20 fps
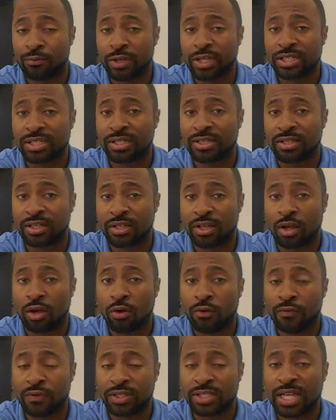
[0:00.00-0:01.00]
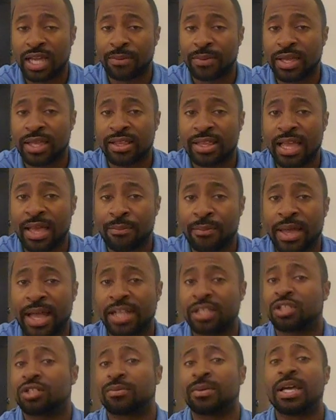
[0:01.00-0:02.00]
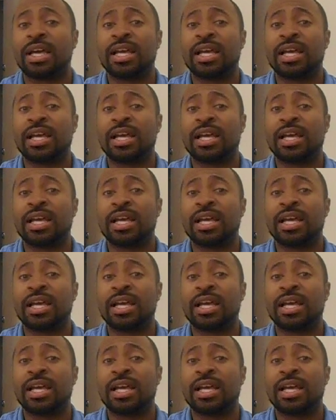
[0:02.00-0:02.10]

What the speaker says: reached into overtime in that matchup.